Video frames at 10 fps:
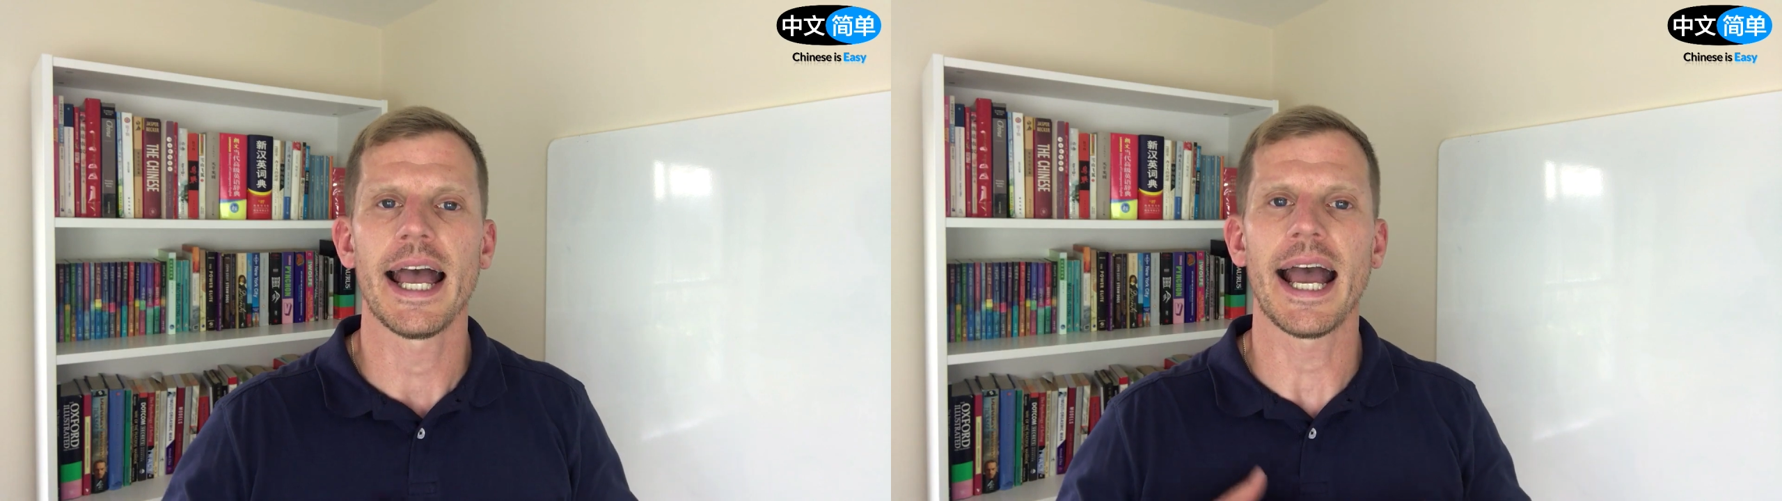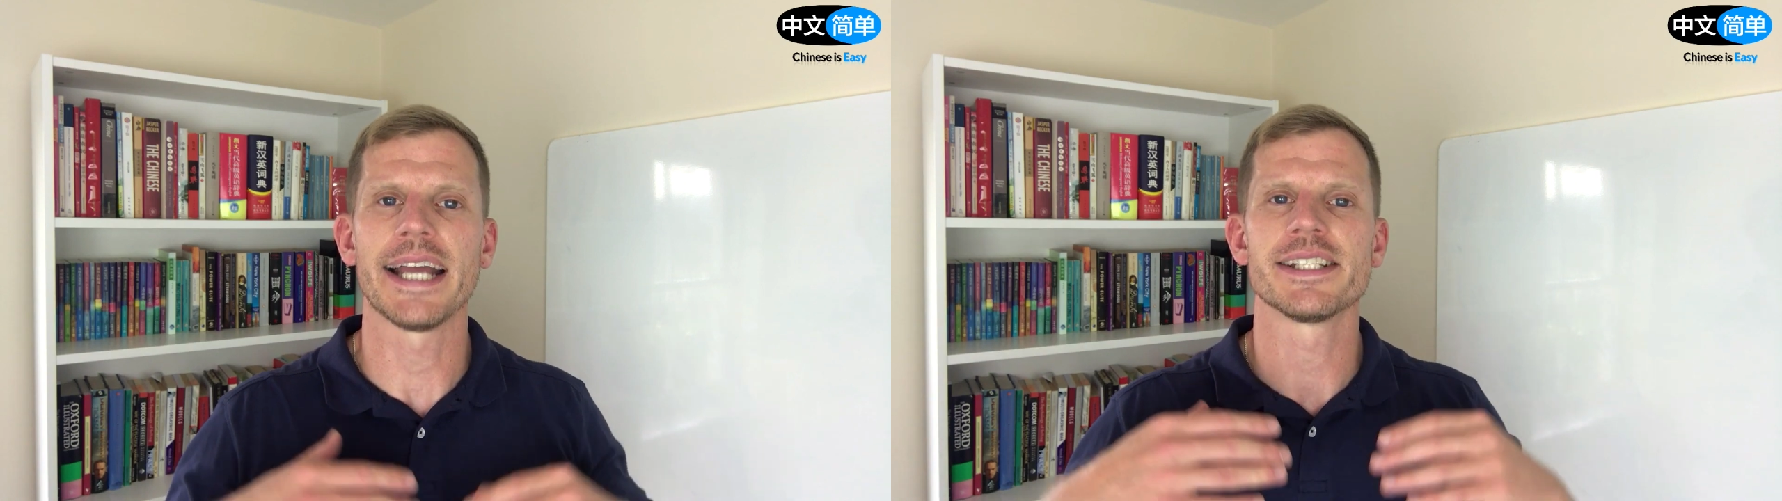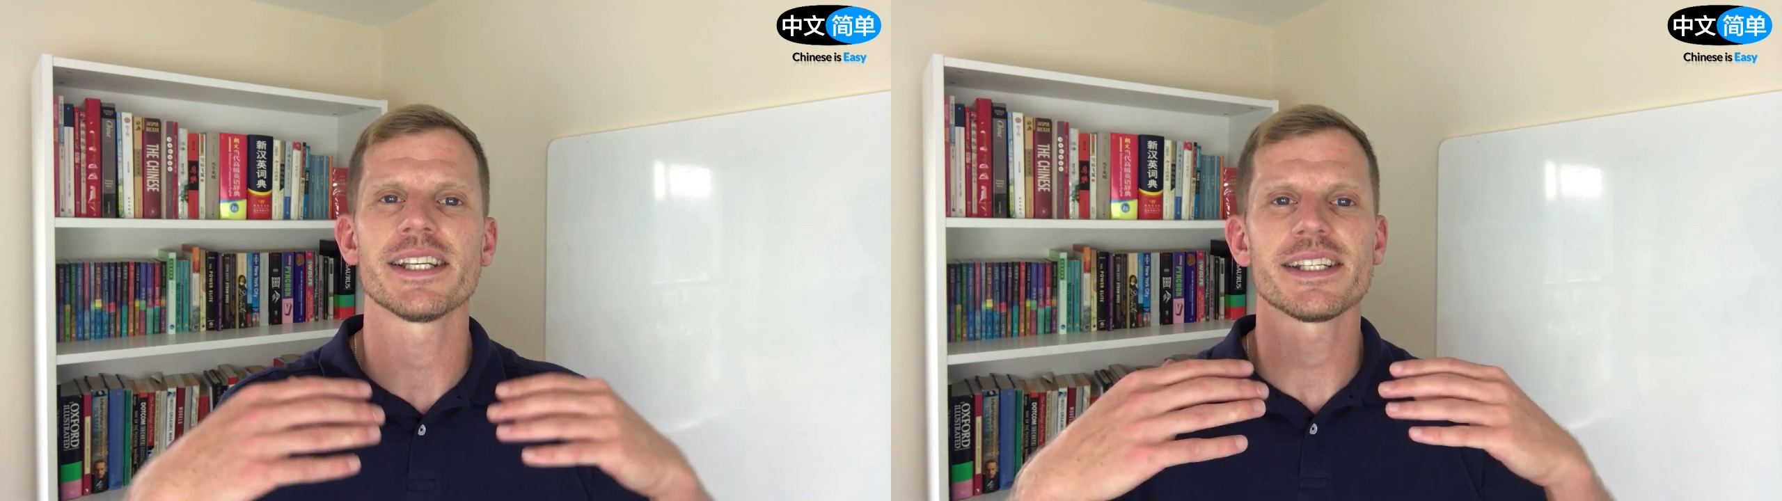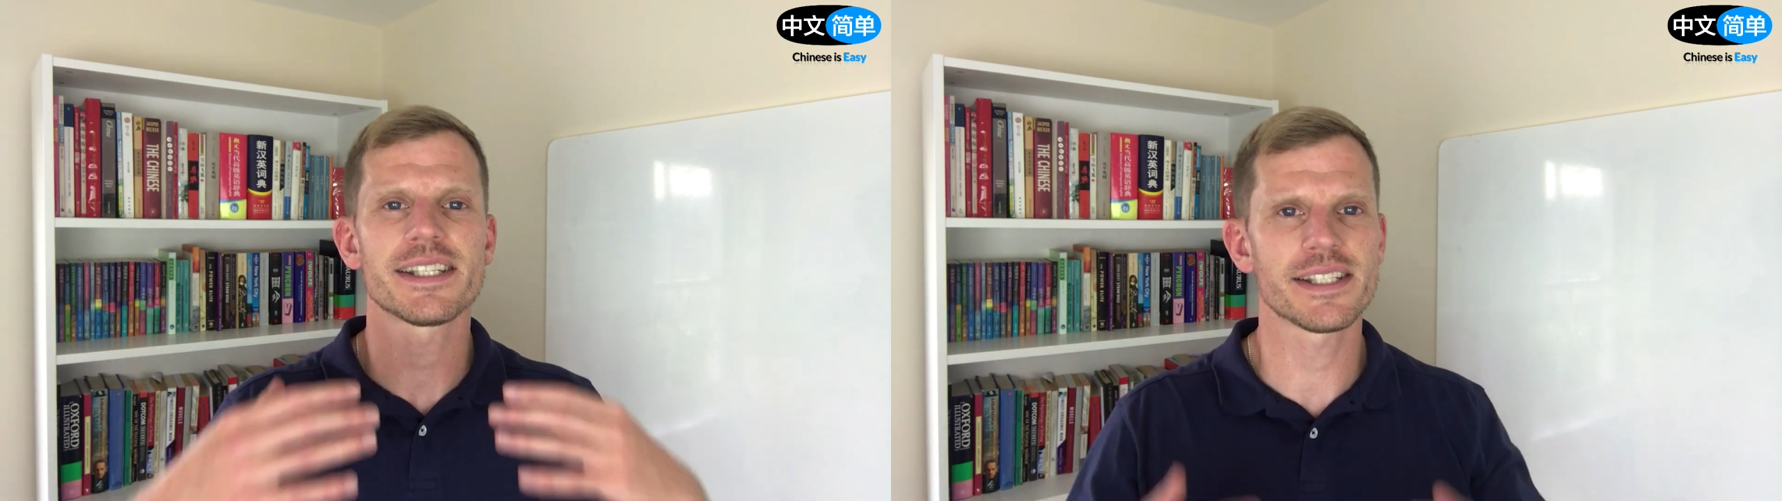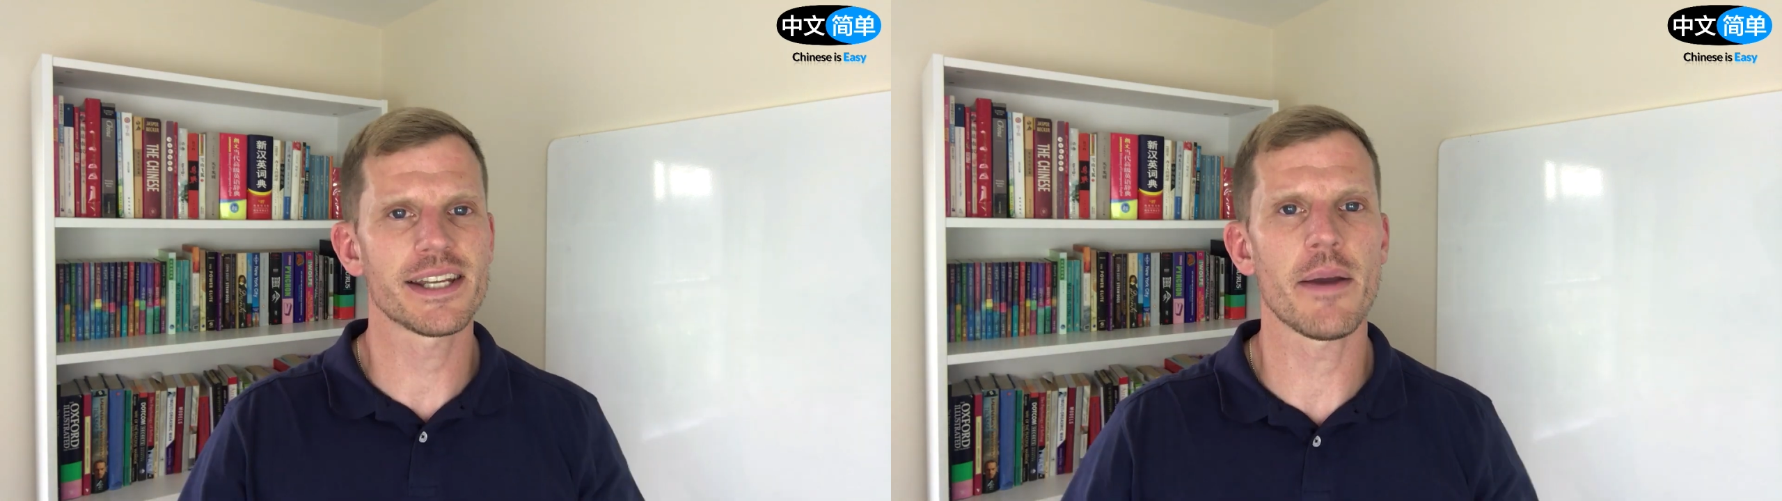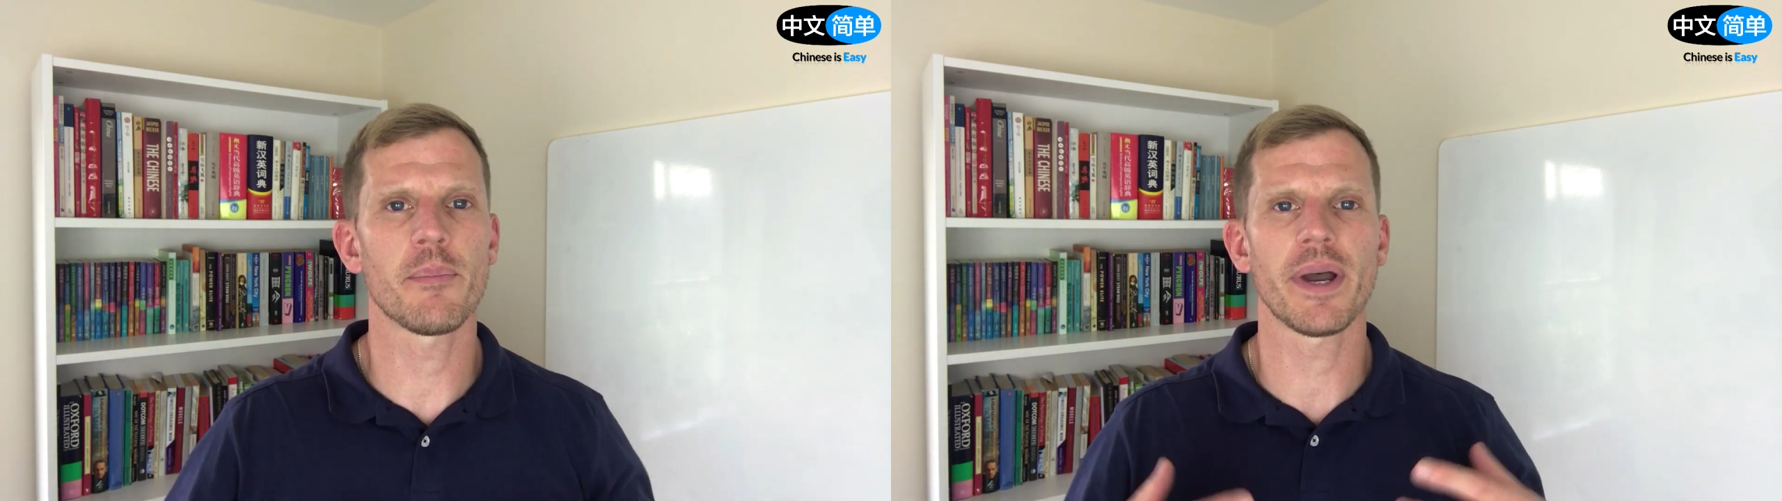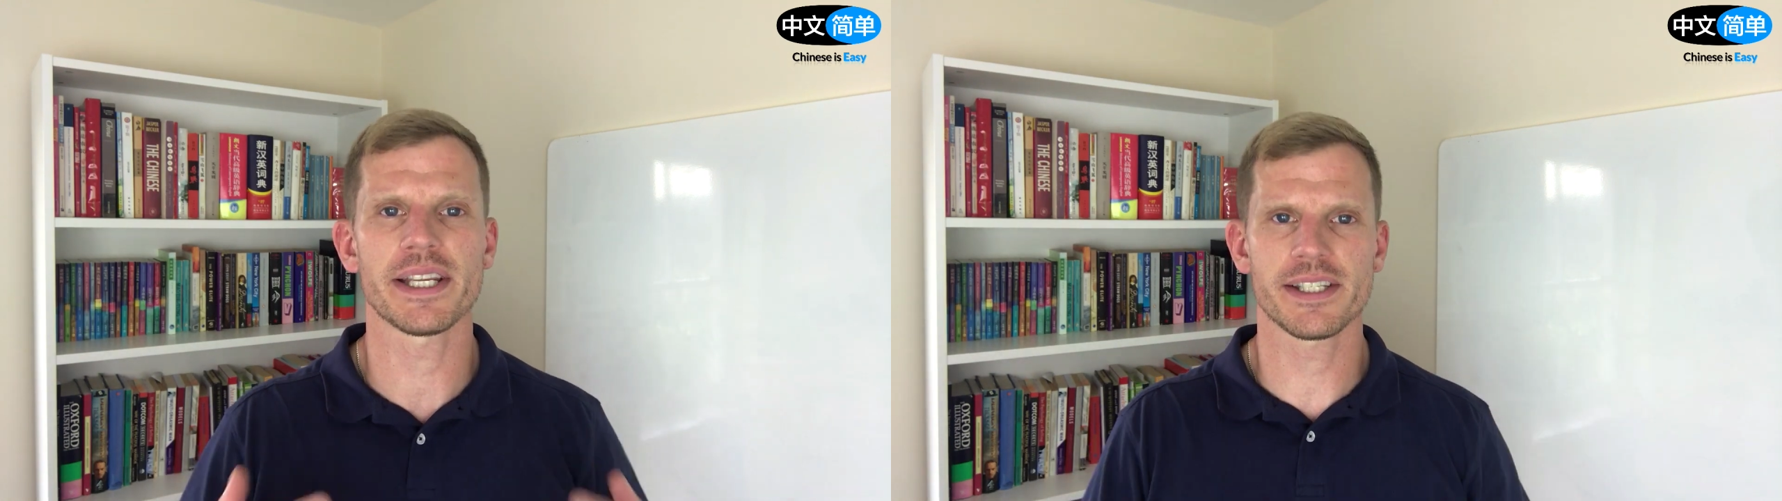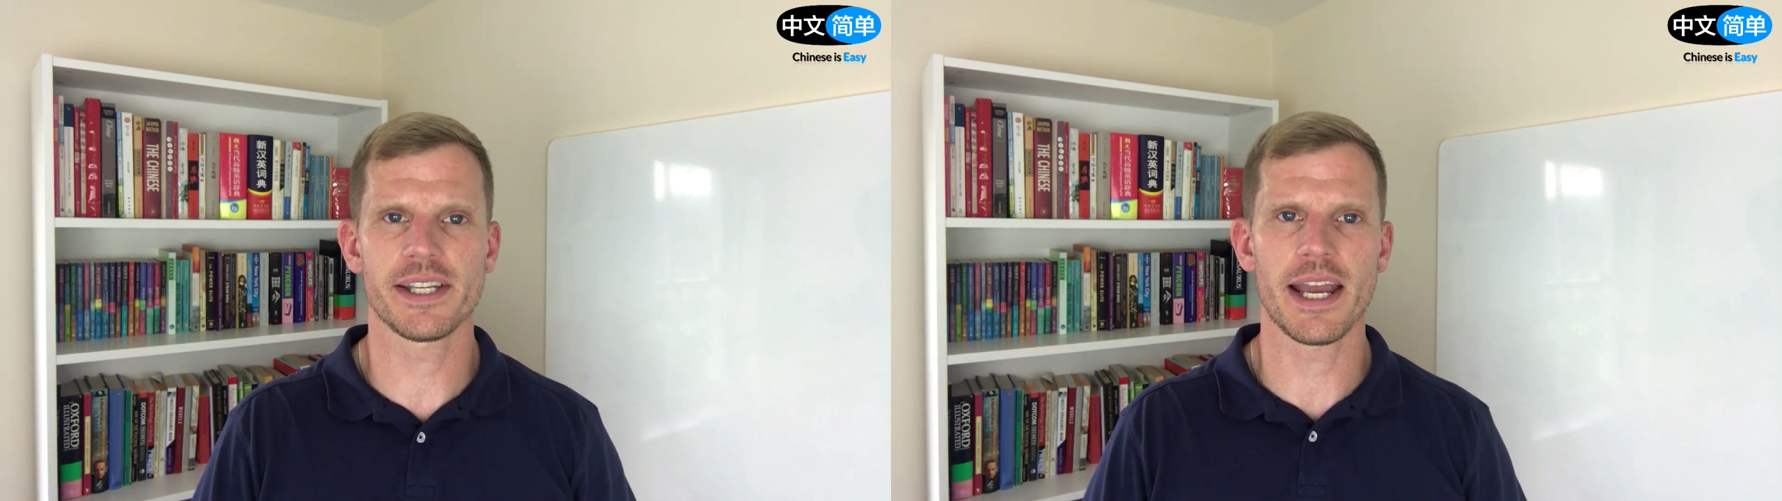And step by
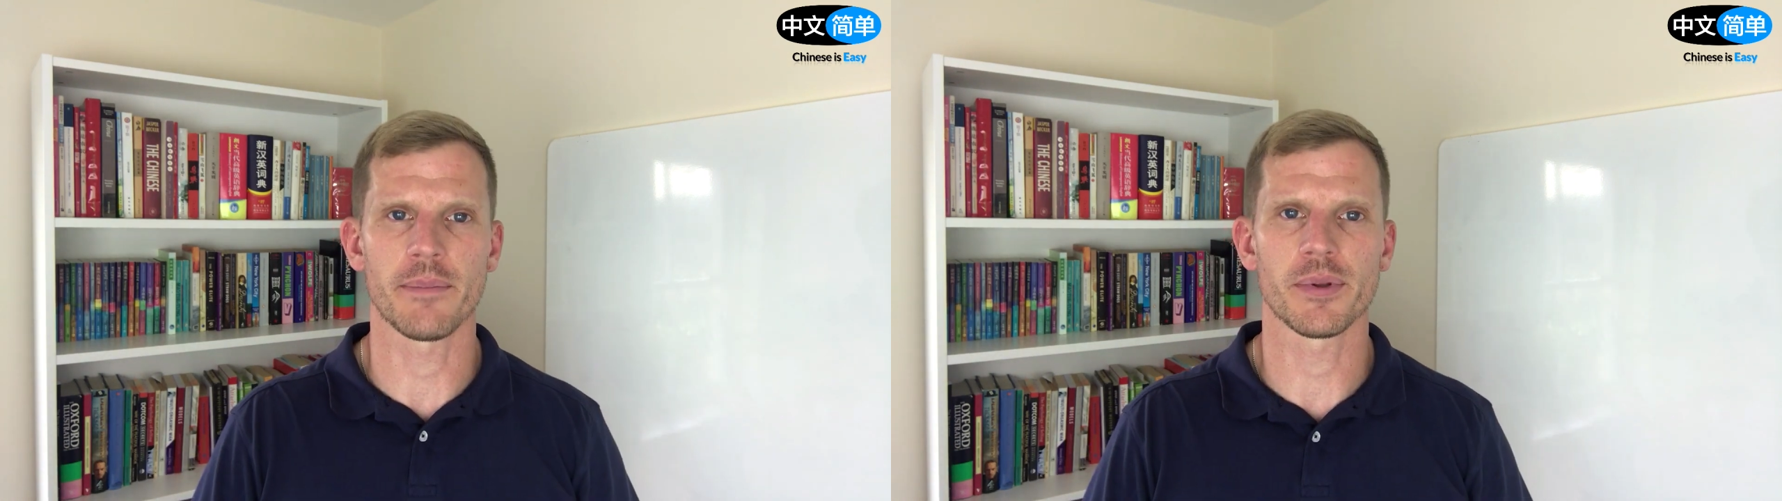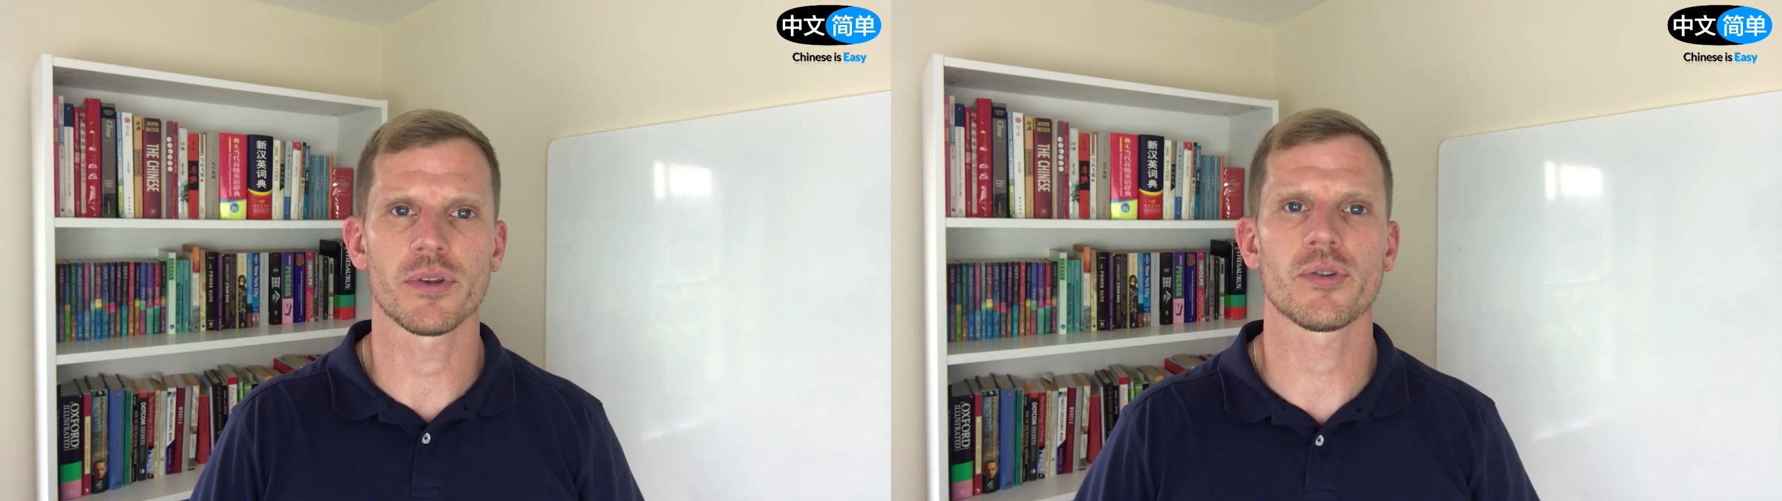step,